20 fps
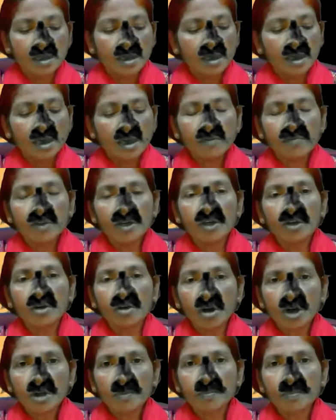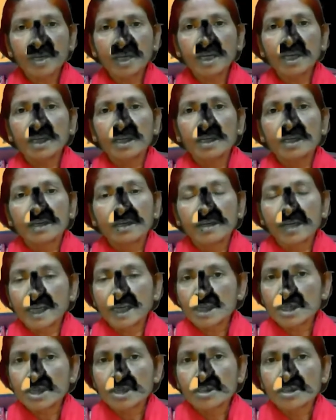he will not pay
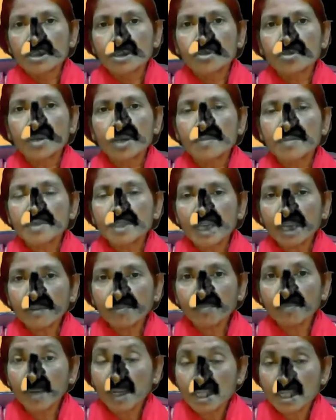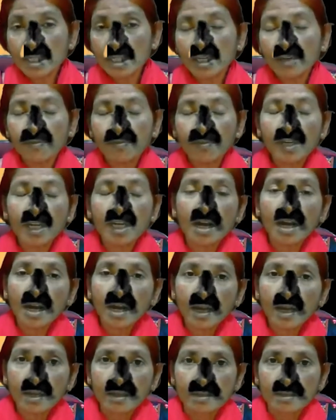rent to himself, but if he
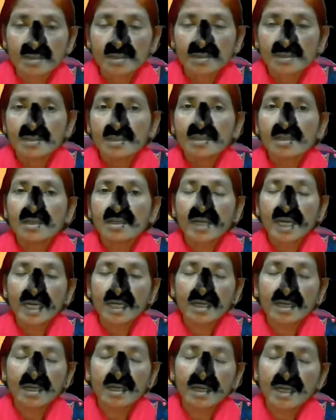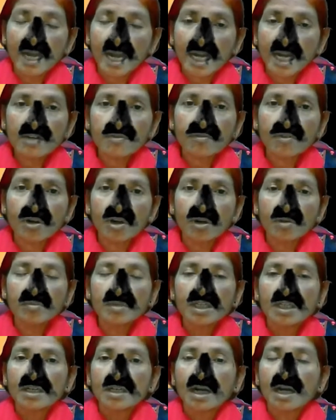hire land
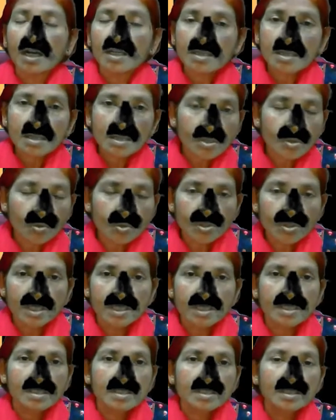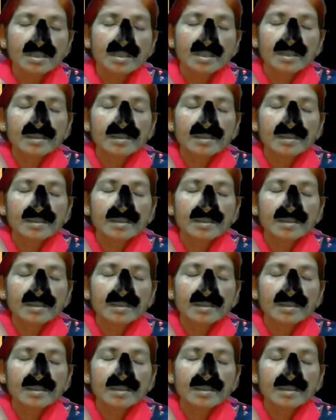from other sources,